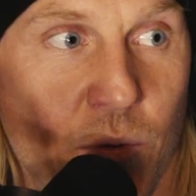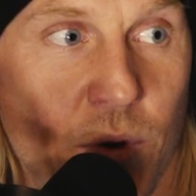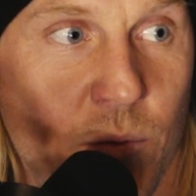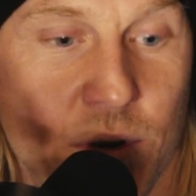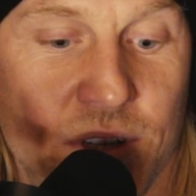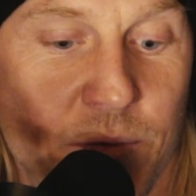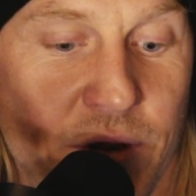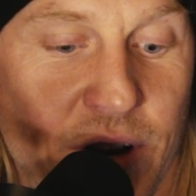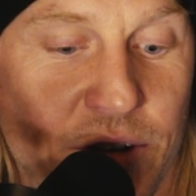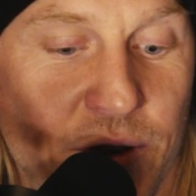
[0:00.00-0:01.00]
I mean, what's some
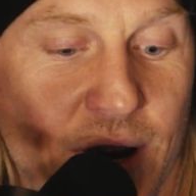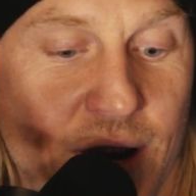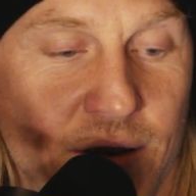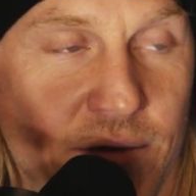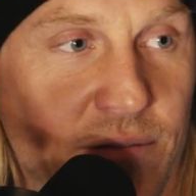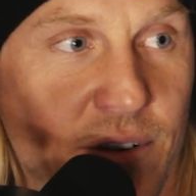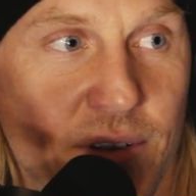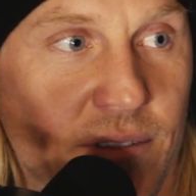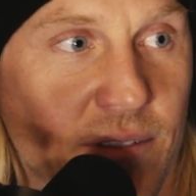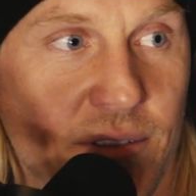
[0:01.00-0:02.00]
advice you got
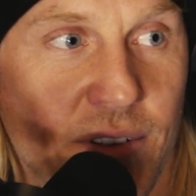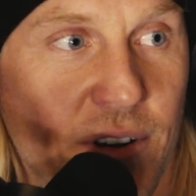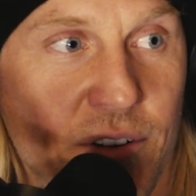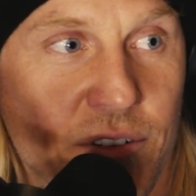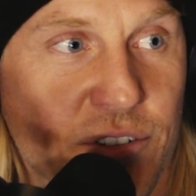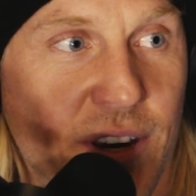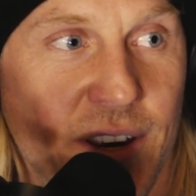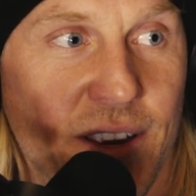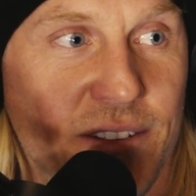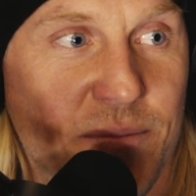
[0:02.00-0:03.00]
for a young girl trying to
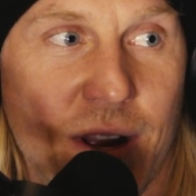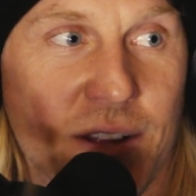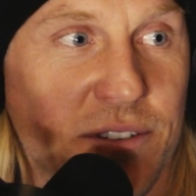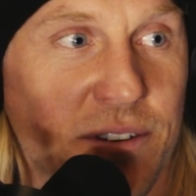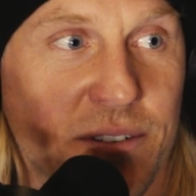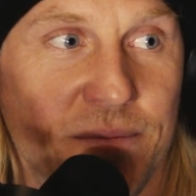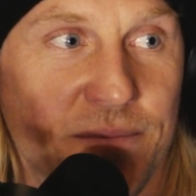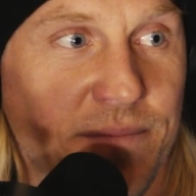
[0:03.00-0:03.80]
get sponsored?